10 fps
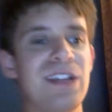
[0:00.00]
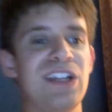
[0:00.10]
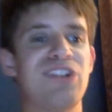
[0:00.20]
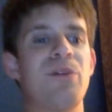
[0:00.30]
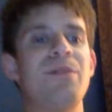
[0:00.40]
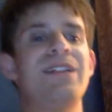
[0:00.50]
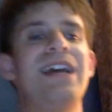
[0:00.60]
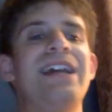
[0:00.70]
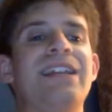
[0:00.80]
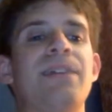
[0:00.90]
Strowman
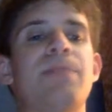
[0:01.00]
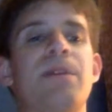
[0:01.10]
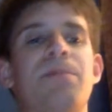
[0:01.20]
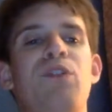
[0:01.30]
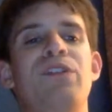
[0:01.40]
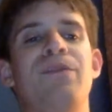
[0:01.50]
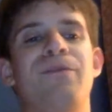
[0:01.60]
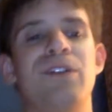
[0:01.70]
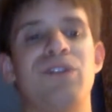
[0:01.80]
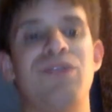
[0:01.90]
then ended up posing for
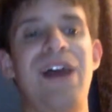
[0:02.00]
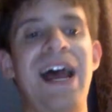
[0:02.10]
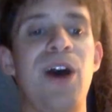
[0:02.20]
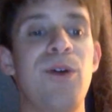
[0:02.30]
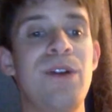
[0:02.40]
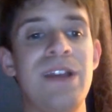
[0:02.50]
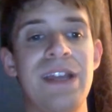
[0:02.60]
the crowd.